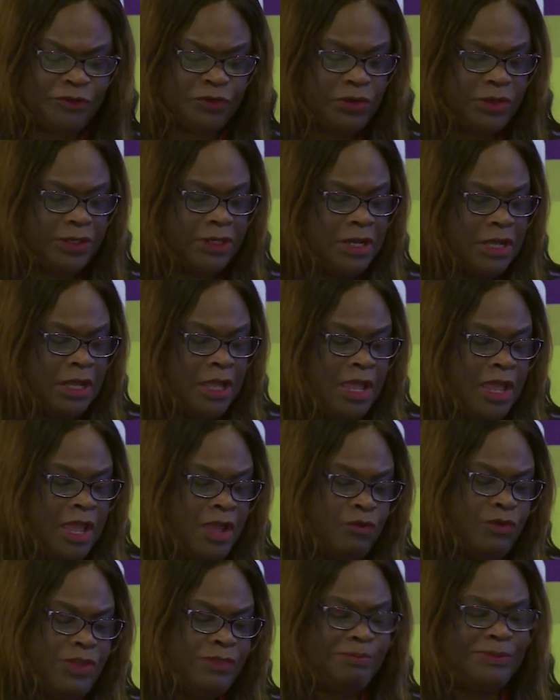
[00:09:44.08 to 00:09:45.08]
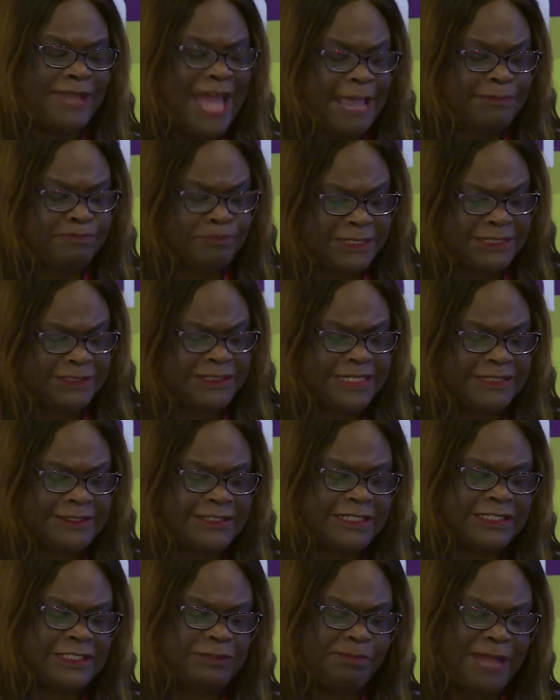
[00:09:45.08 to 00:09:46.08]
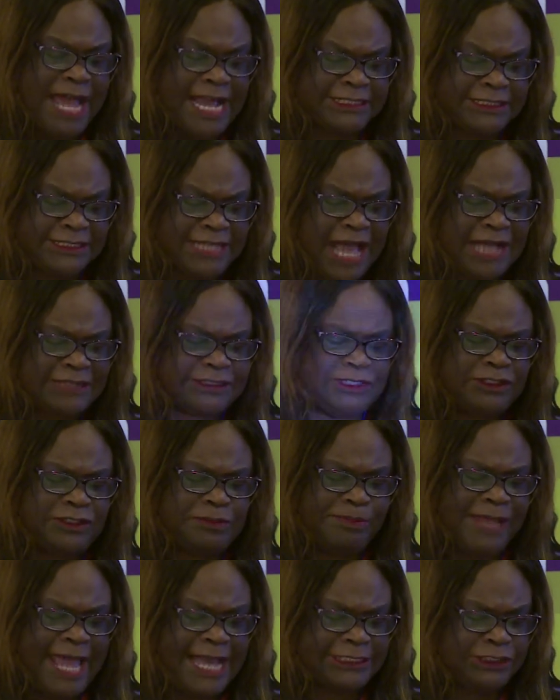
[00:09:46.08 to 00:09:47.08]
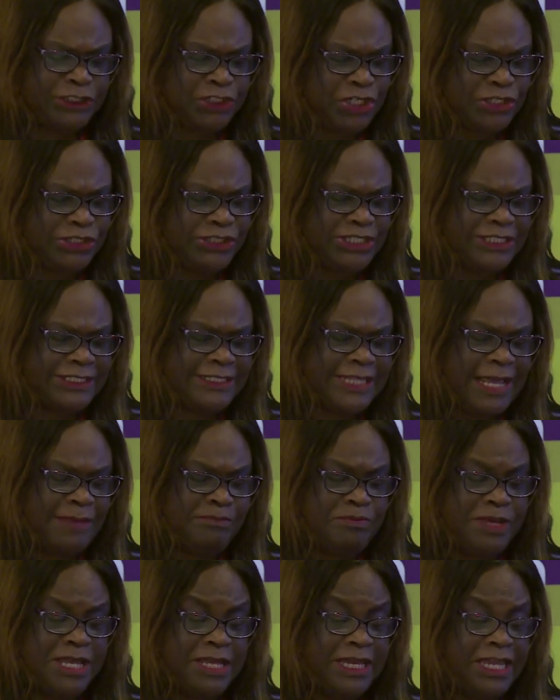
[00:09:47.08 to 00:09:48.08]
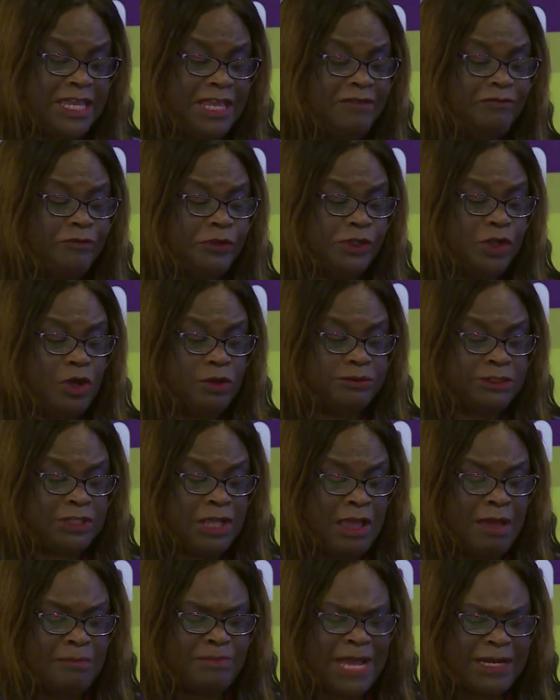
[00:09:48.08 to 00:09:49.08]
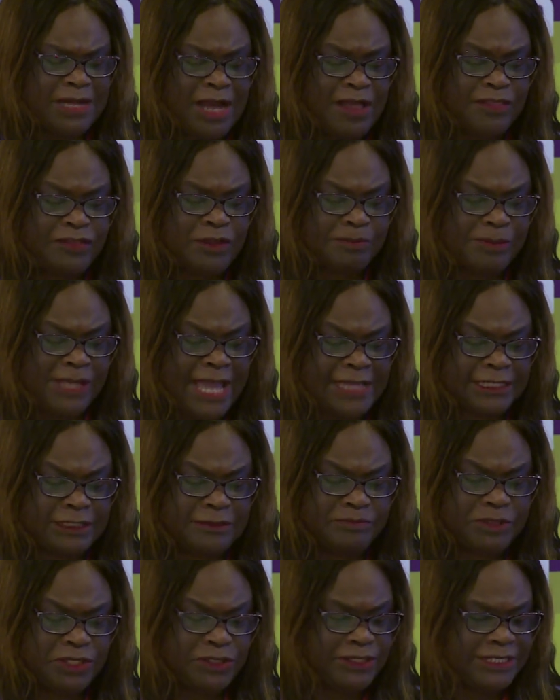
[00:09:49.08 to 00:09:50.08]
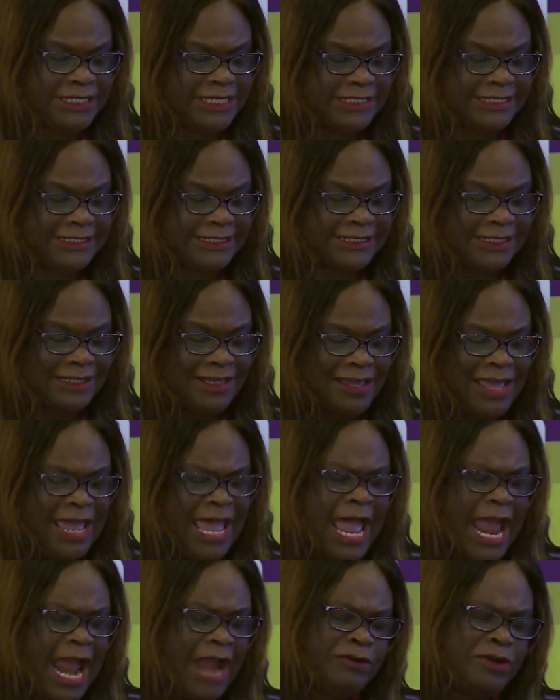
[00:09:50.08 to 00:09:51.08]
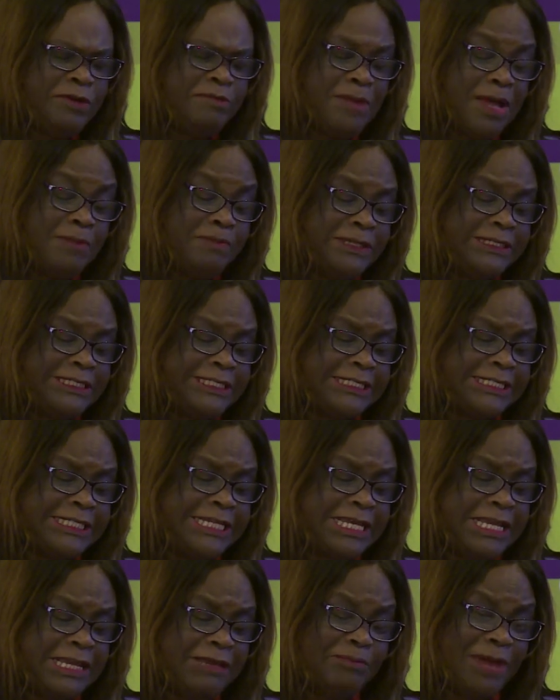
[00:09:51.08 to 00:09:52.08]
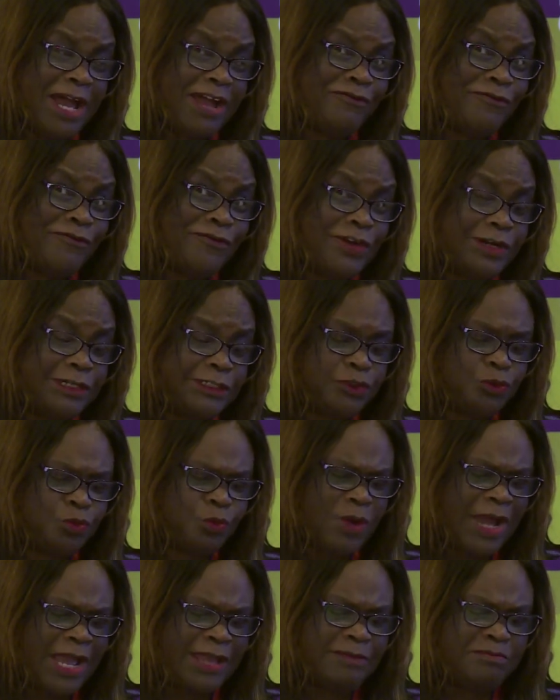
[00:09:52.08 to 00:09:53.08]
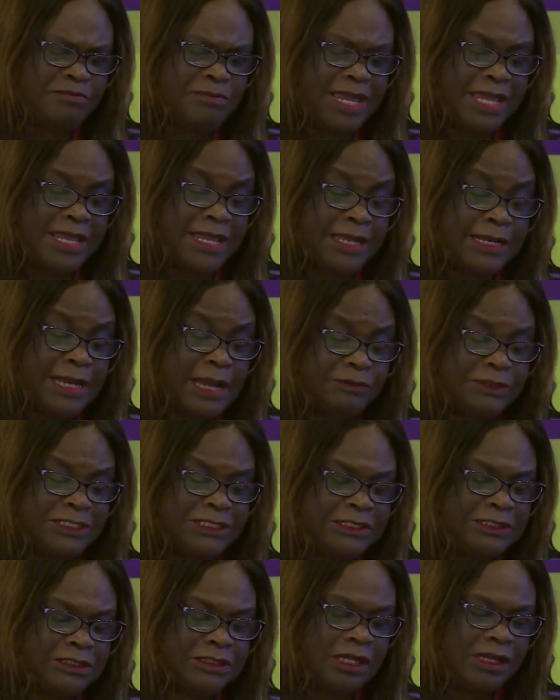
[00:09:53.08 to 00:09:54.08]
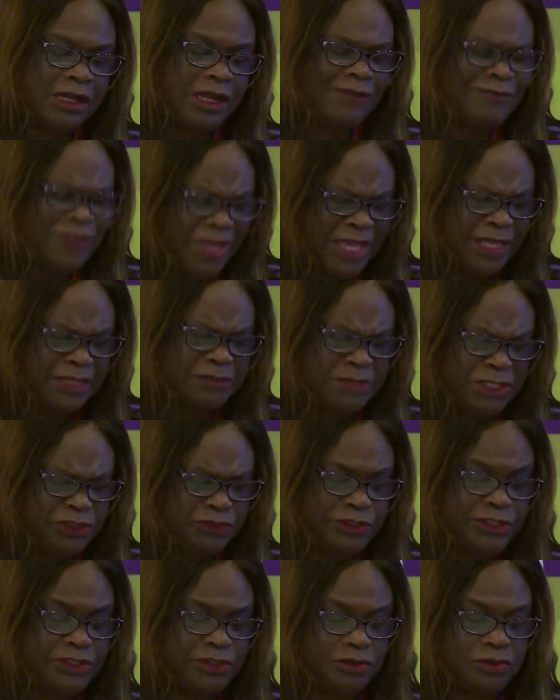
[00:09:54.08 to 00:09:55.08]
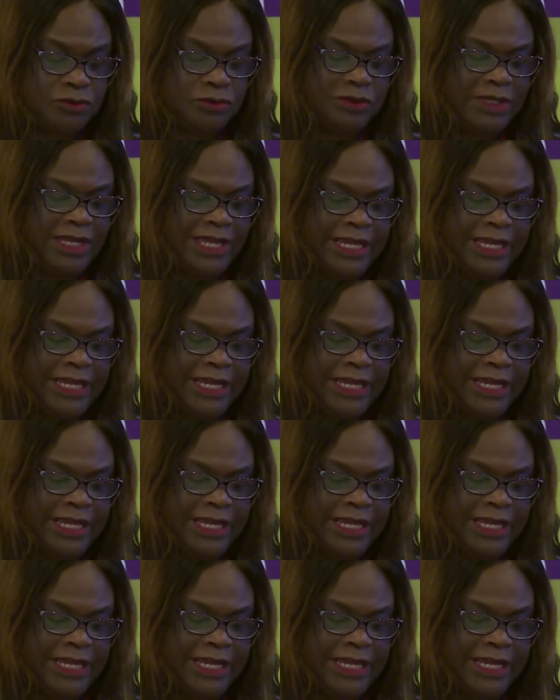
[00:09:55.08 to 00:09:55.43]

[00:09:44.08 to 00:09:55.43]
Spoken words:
Florida, with black businesses, black doctors, black churches, and being enveloped by other black communities. I remember seeing my first white man, I was of elementary school